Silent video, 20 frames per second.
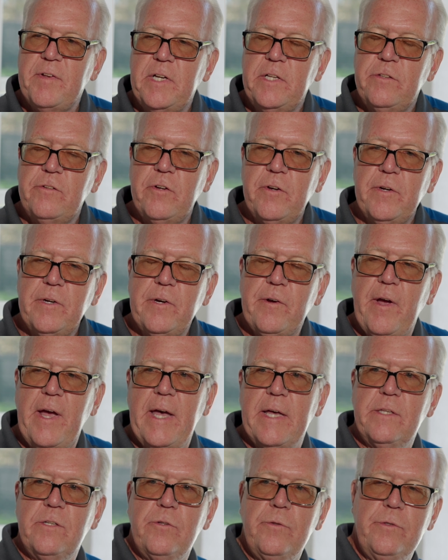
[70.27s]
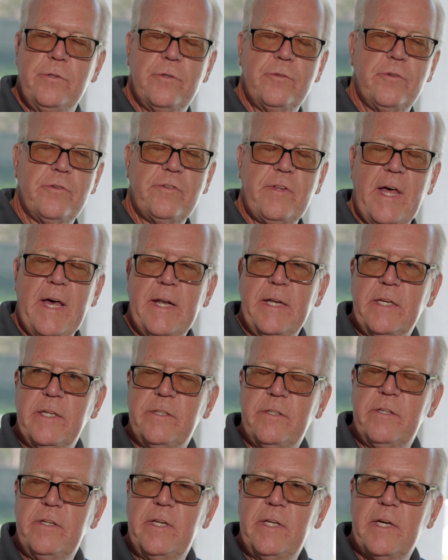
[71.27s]
have an interior handle and you're just
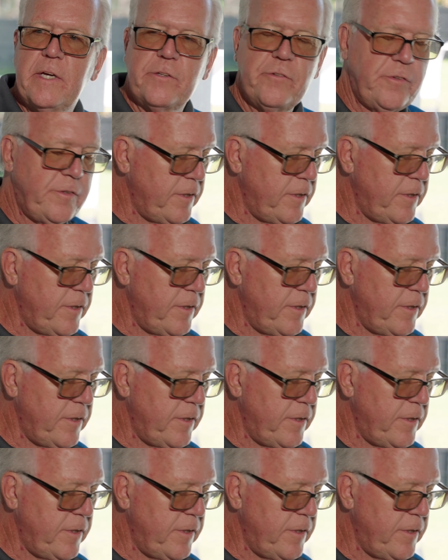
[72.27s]
adding it to the